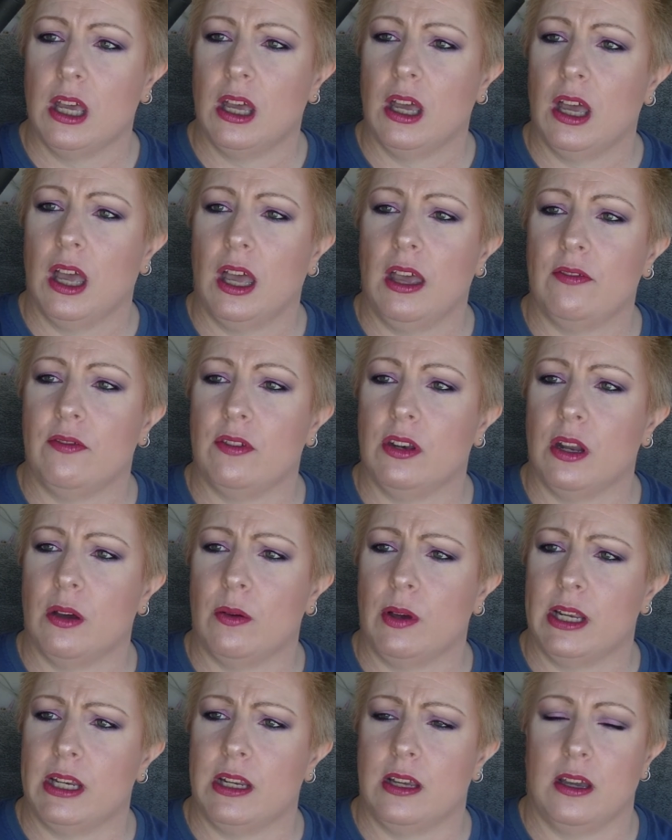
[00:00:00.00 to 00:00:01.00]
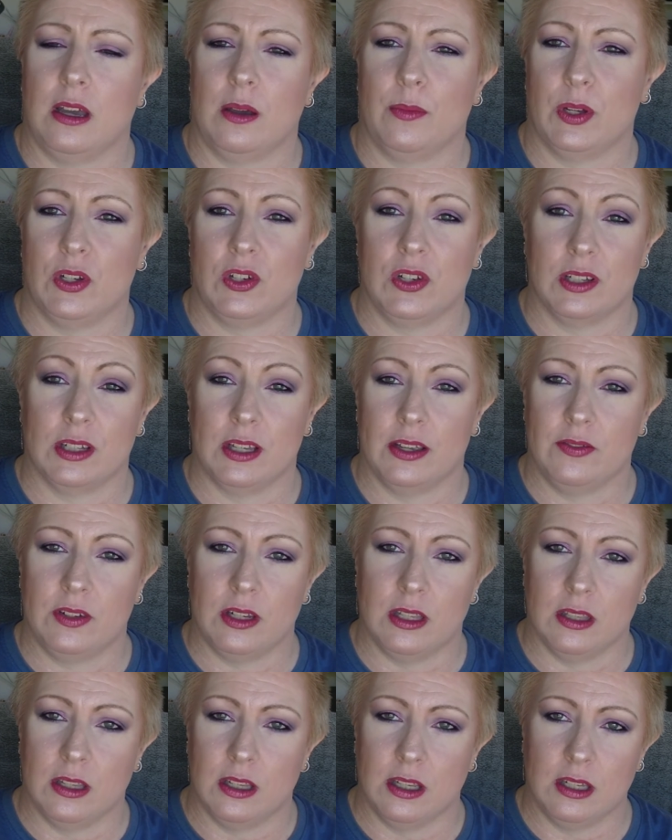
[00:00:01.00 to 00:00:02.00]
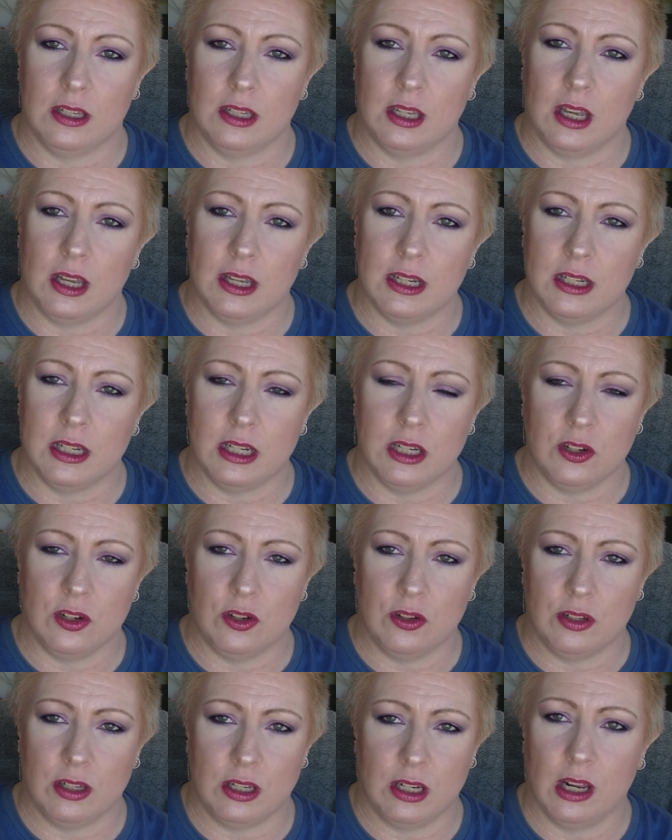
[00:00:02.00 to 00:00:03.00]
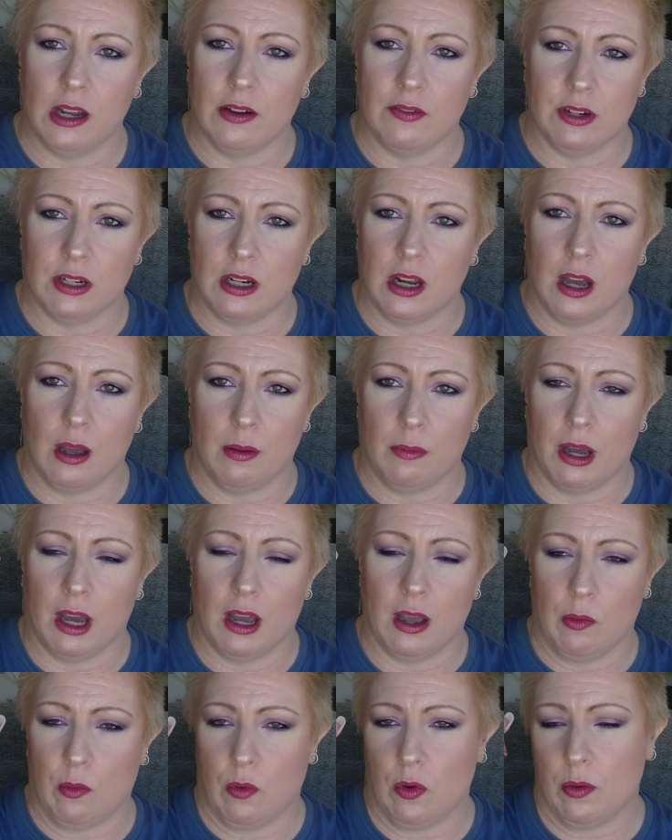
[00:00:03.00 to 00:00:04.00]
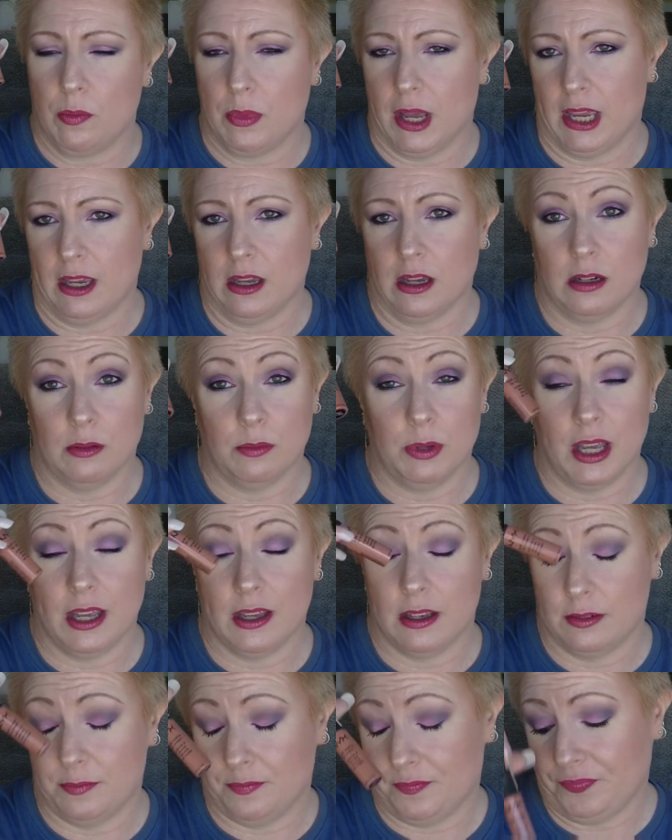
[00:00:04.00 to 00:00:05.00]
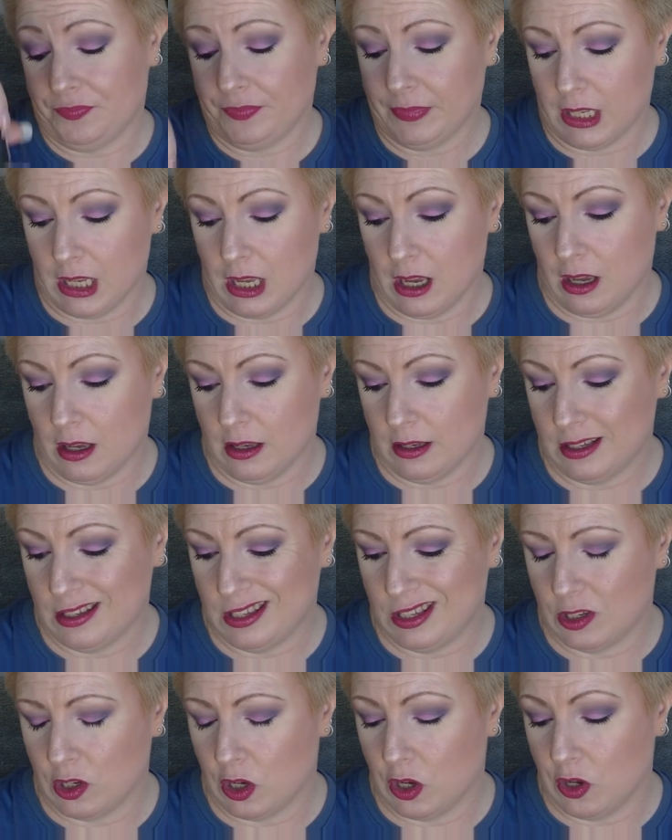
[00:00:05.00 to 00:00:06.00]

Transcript: I have no idea how much is left in this. I did use it every time I wore makeup, and yeah, so